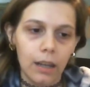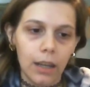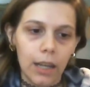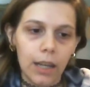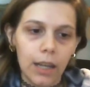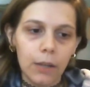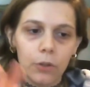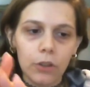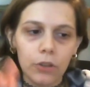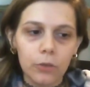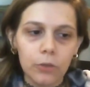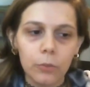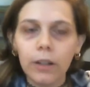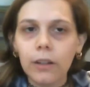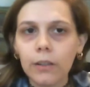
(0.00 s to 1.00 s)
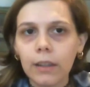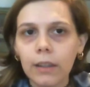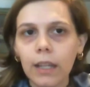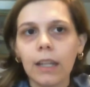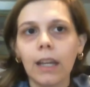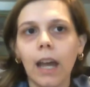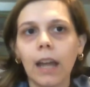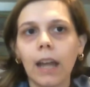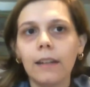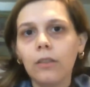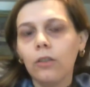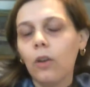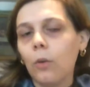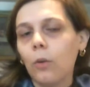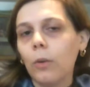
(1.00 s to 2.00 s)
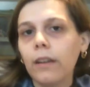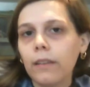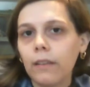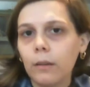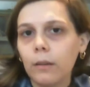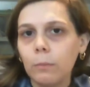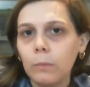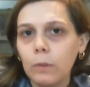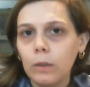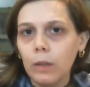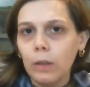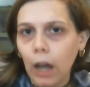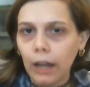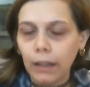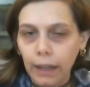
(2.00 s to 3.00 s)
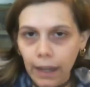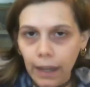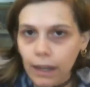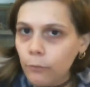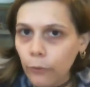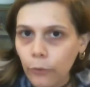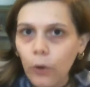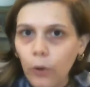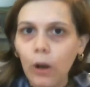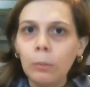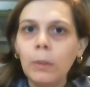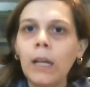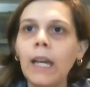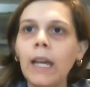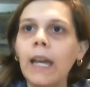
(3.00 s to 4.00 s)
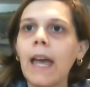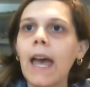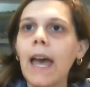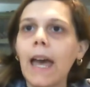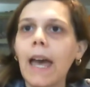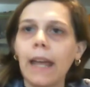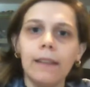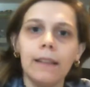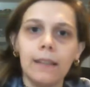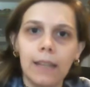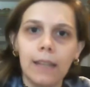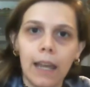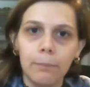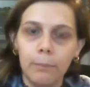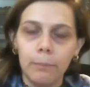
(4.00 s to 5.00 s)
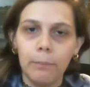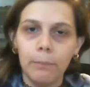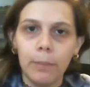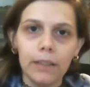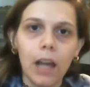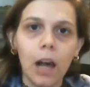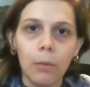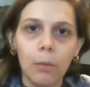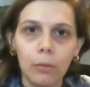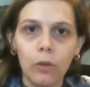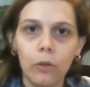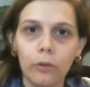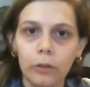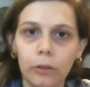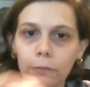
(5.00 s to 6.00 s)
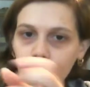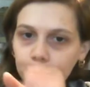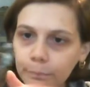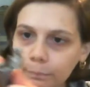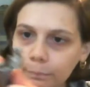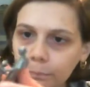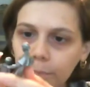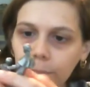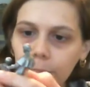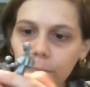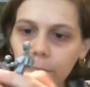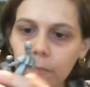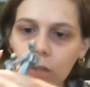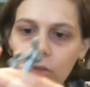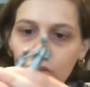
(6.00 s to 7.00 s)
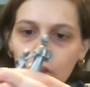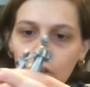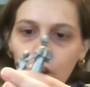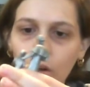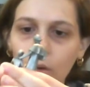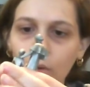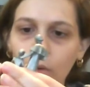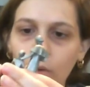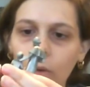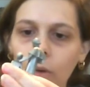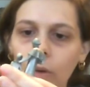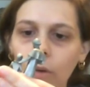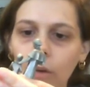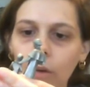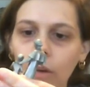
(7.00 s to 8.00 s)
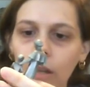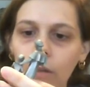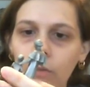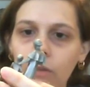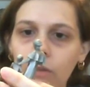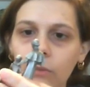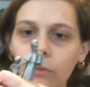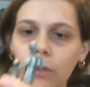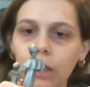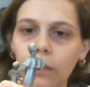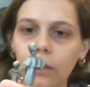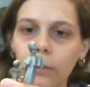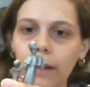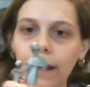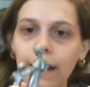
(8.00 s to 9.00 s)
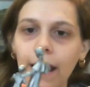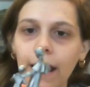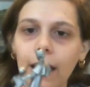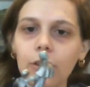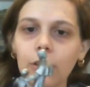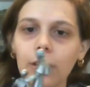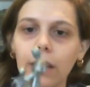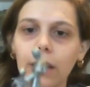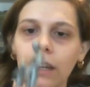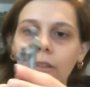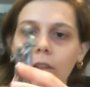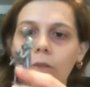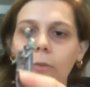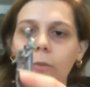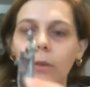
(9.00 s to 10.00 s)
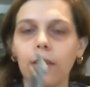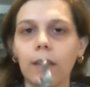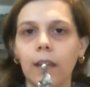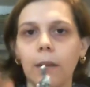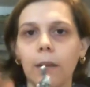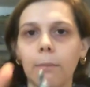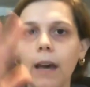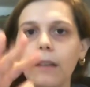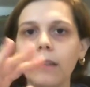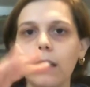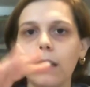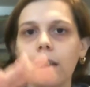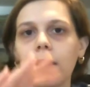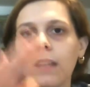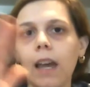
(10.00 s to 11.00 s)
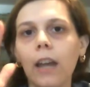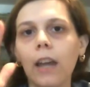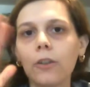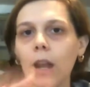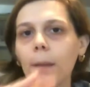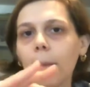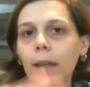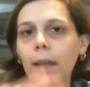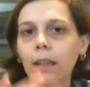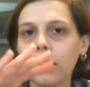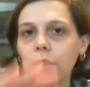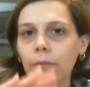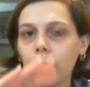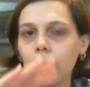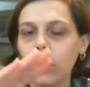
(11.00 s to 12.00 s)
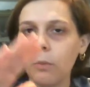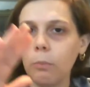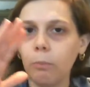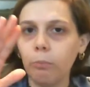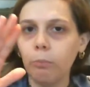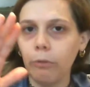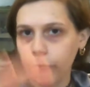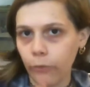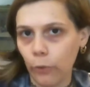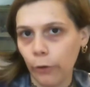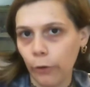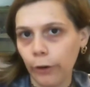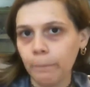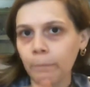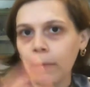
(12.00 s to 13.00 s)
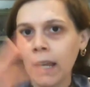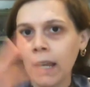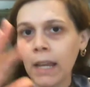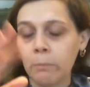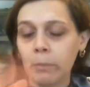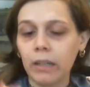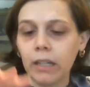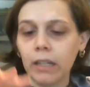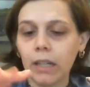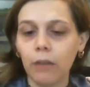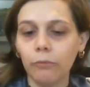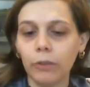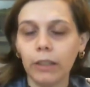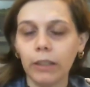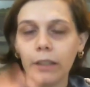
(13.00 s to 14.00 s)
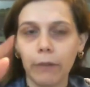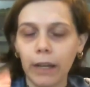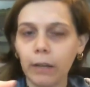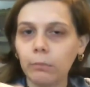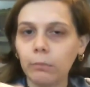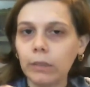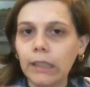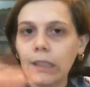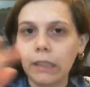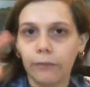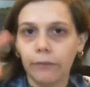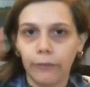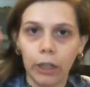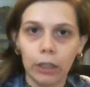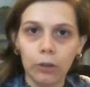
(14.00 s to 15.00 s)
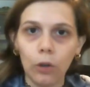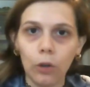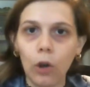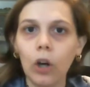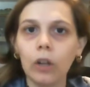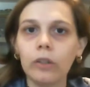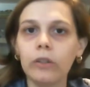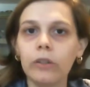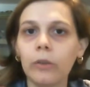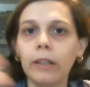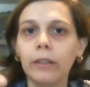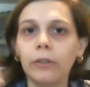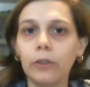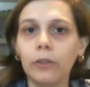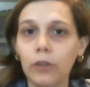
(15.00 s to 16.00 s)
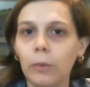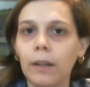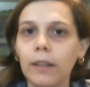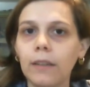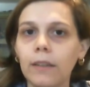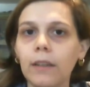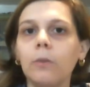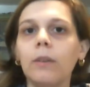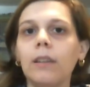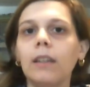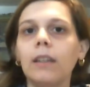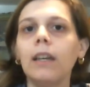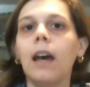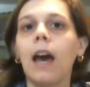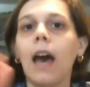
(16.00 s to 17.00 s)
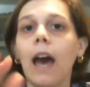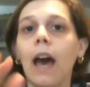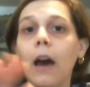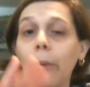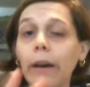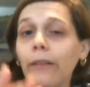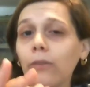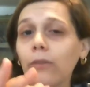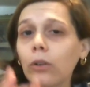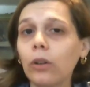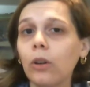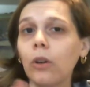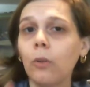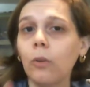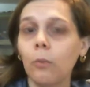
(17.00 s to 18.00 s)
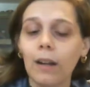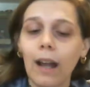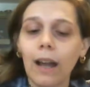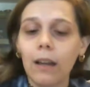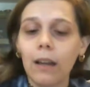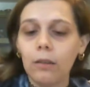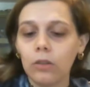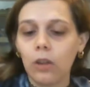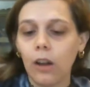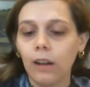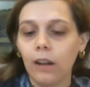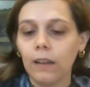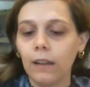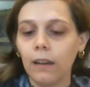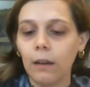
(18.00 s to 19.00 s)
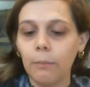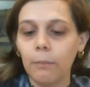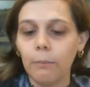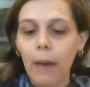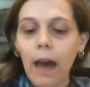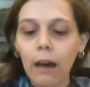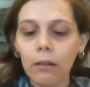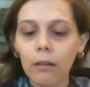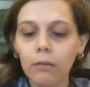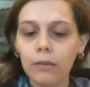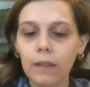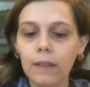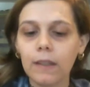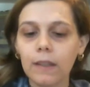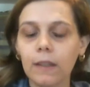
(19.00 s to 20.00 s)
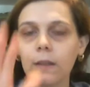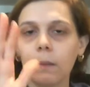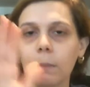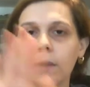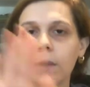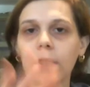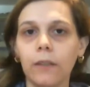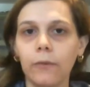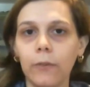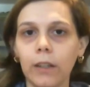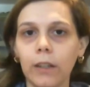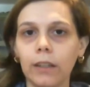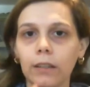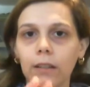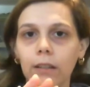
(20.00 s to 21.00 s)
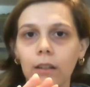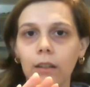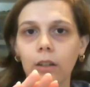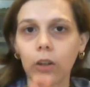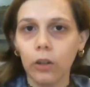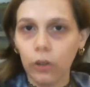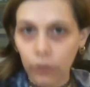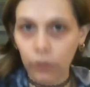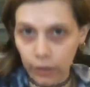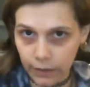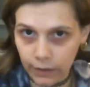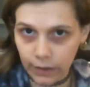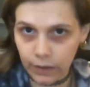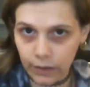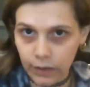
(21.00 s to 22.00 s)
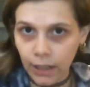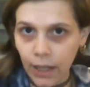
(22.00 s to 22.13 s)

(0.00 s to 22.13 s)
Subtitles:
It was just a weird thing. I didn't know where the knock came from, and this had been toppled over. So it was really weird. And actually, another weird thing about this is that I tried making this video before, but it got really rambly and very long, so I didn't do anything with it. However, when I was talking about this specific occurrence,